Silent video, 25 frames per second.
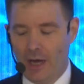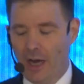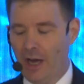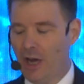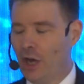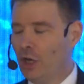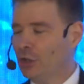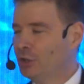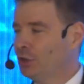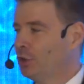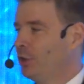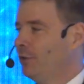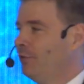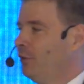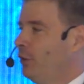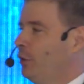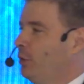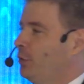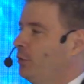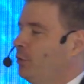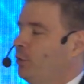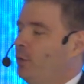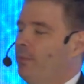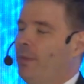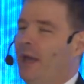I ask of
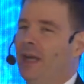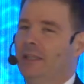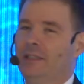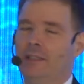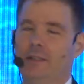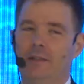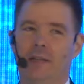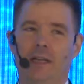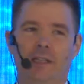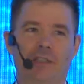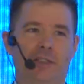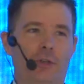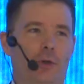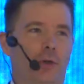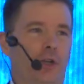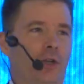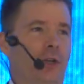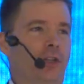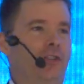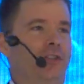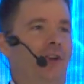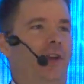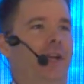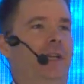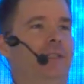you to imagine that you're on
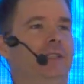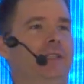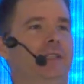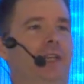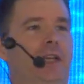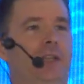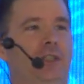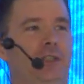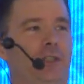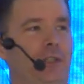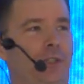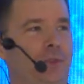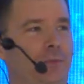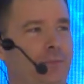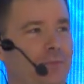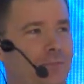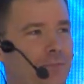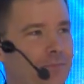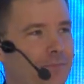a train station.